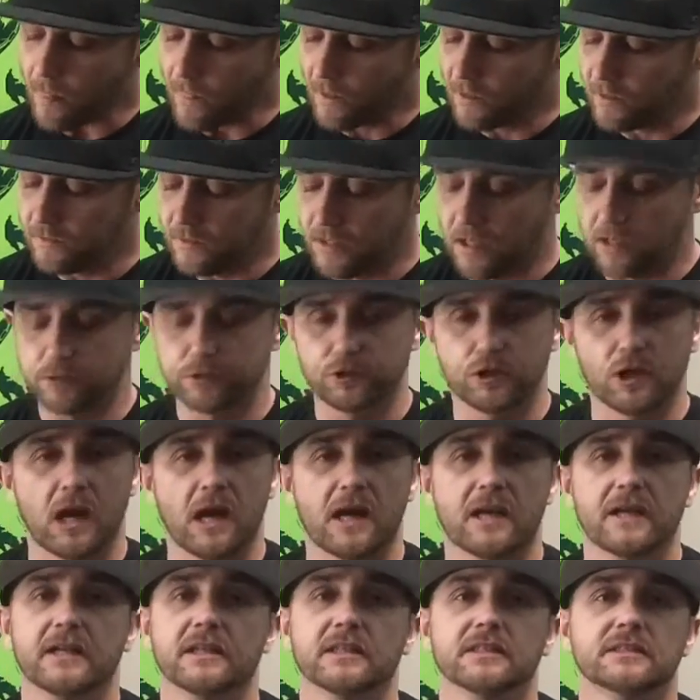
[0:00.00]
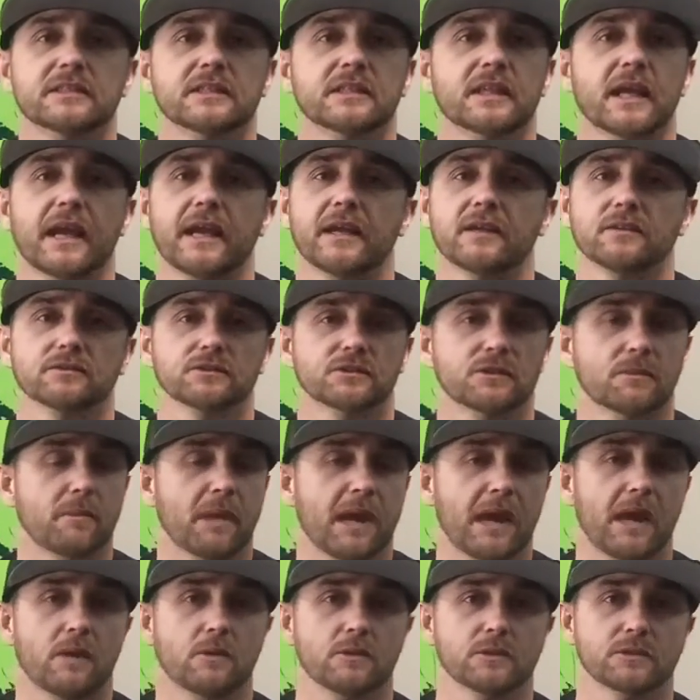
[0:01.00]
No dry hits. It handles the
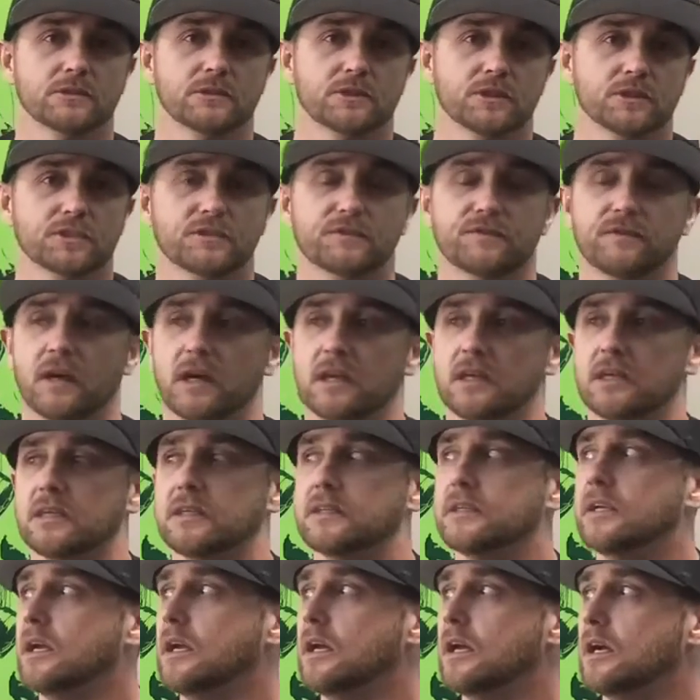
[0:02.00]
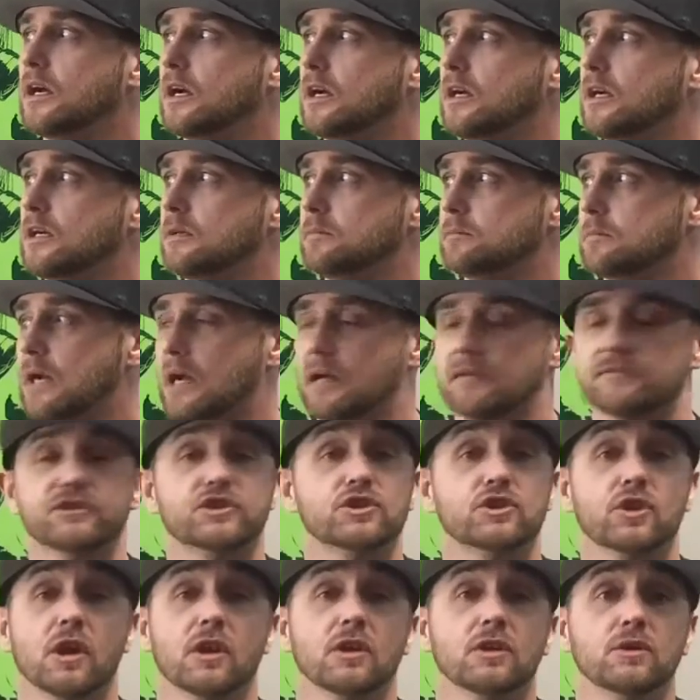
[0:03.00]
power just fine. I've
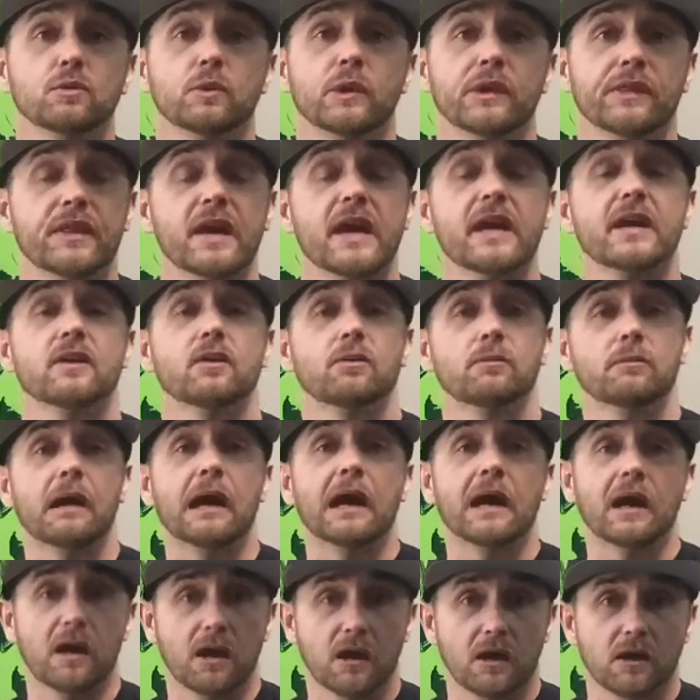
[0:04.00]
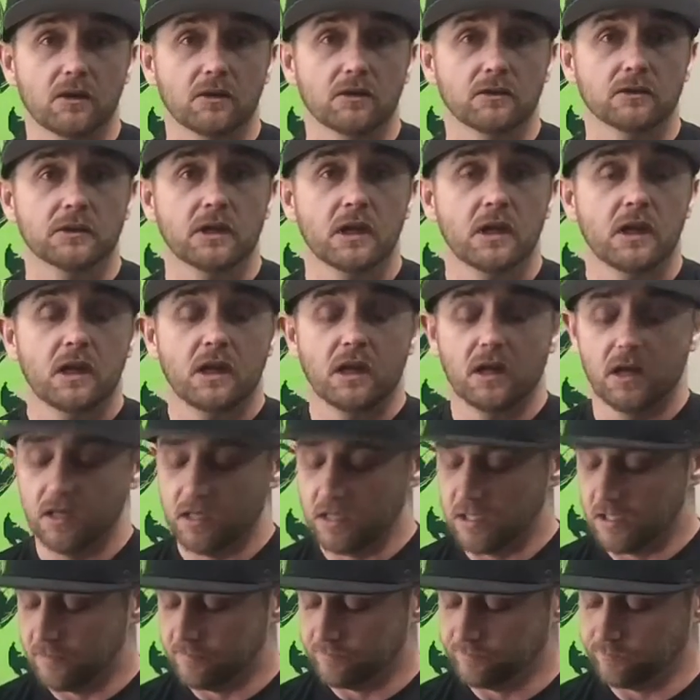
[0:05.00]
struggled with that on my
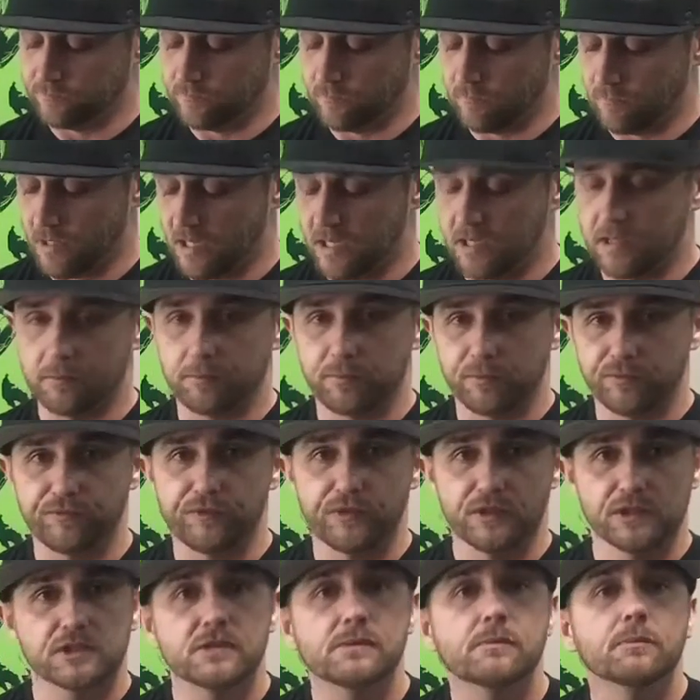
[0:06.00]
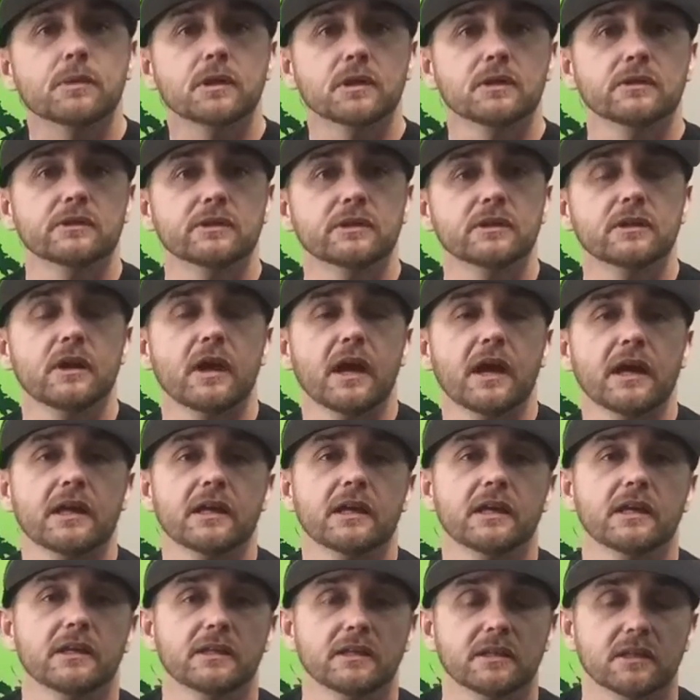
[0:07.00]
own, being a proficient builder
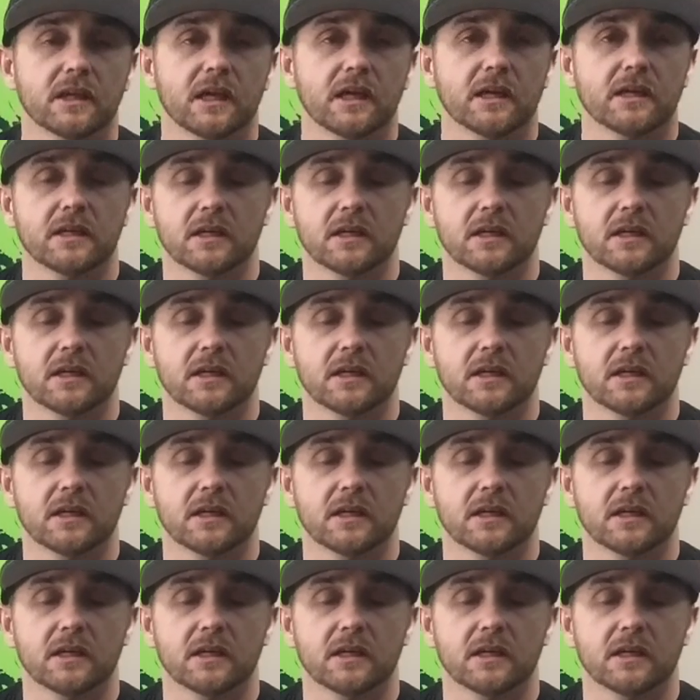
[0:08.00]
and